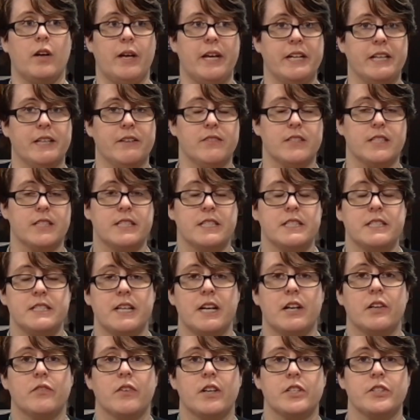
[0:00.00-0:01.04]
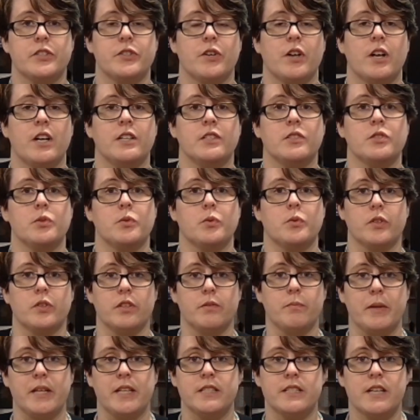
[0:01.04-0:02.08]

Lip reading: any of the sit-down restaurants or the main